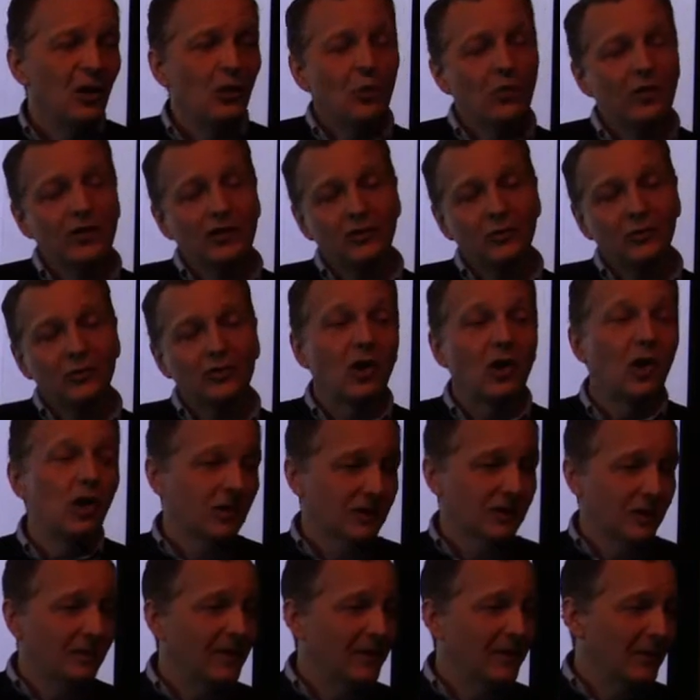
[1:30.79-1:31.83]
When you
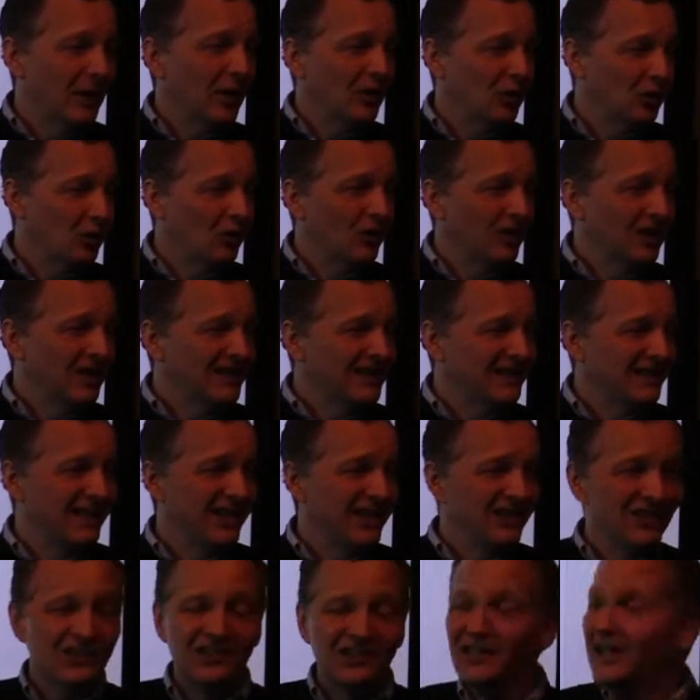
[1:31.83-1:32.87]
talk to me about your
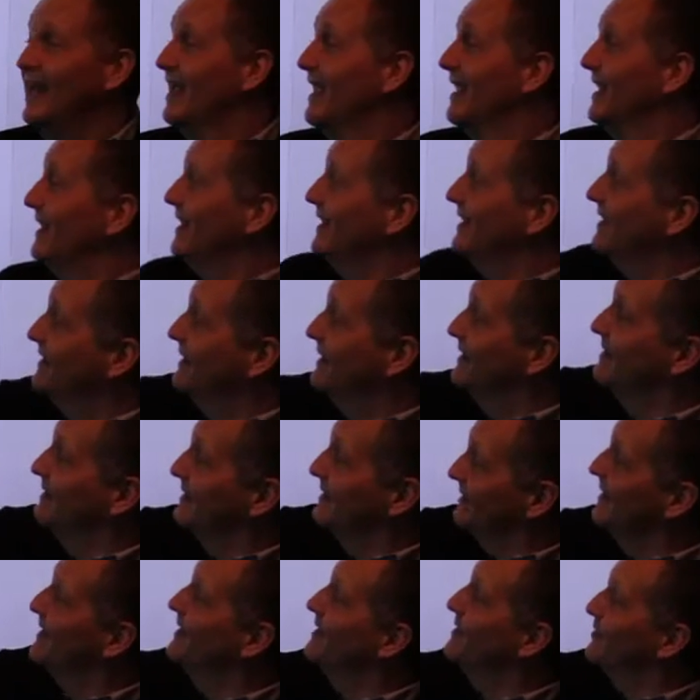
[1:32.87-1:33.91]
organization, these
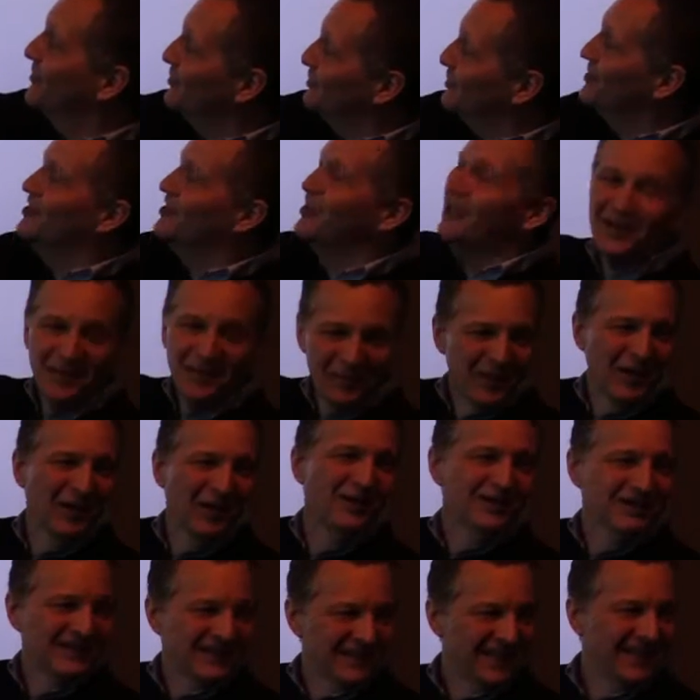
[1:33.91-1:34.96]
are the
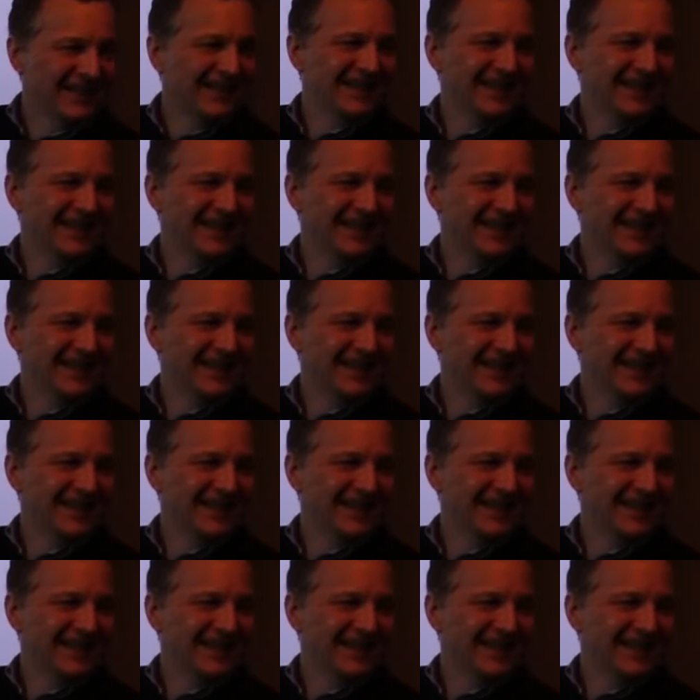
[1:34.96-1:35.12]
checklist